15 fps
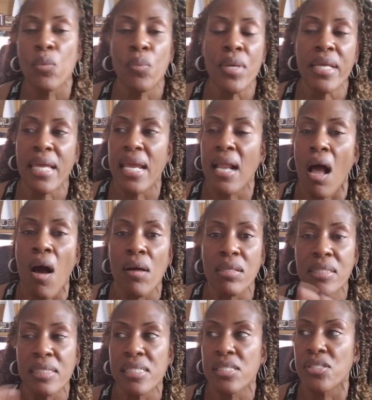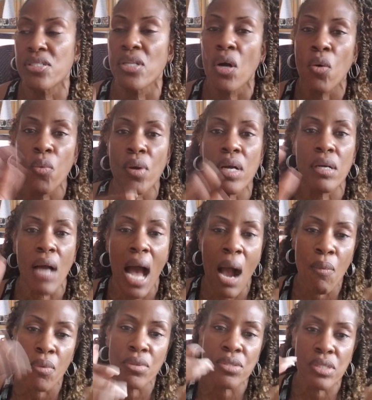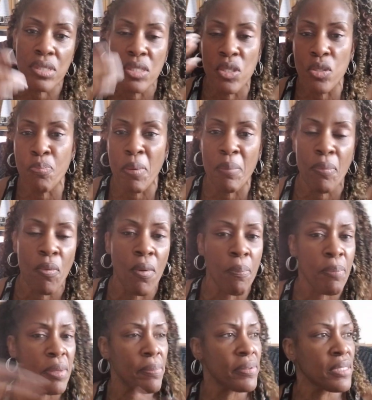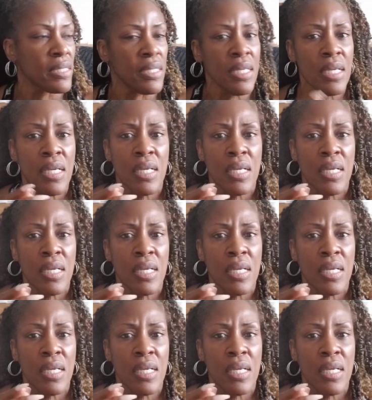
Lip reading: We can't all of this, well, I want people want people to,